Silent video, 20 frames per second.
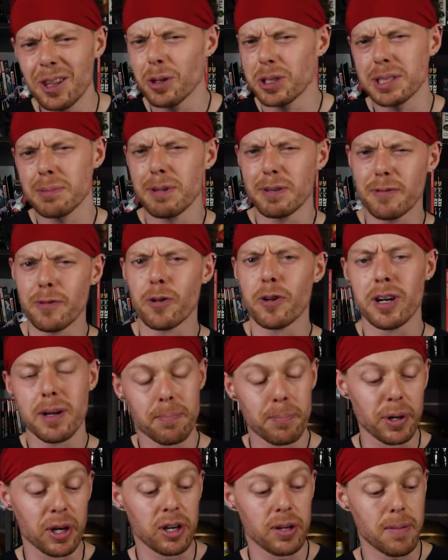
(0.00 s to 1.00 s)
or something for it,
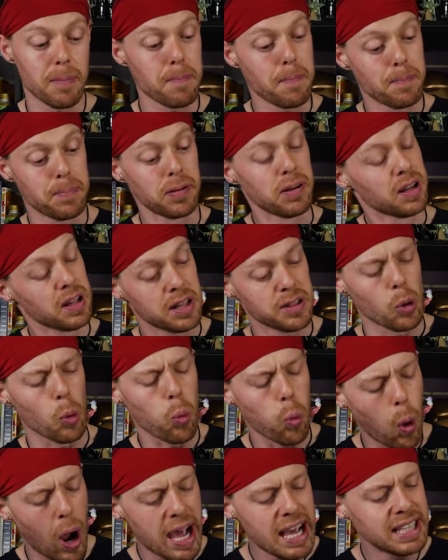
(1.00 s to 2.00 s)
but the
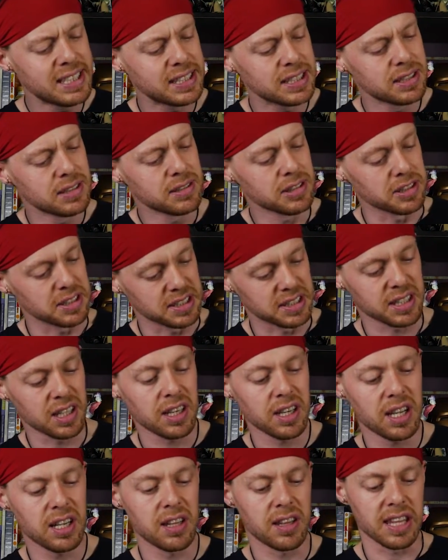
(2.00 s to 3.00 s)
weight, the
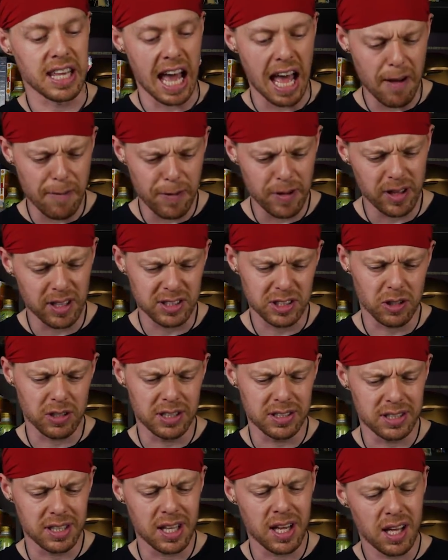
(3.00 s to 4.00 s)
design, the effort that's gone
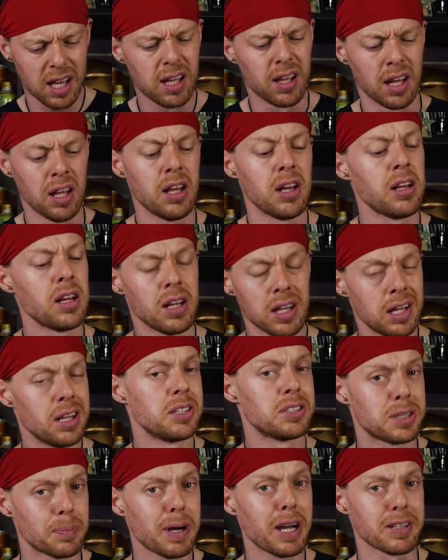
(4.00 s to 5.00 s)
into that,
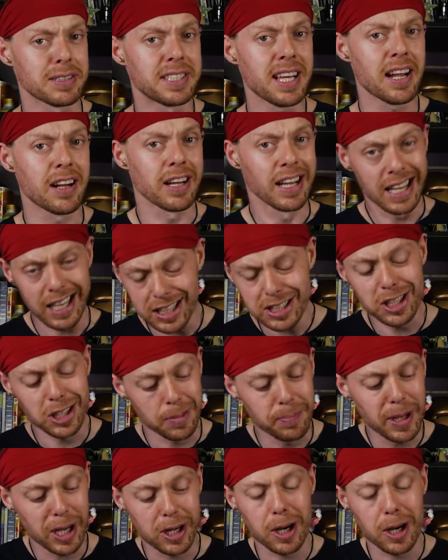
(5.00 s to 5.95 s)
it's about a tenner. It is going to pick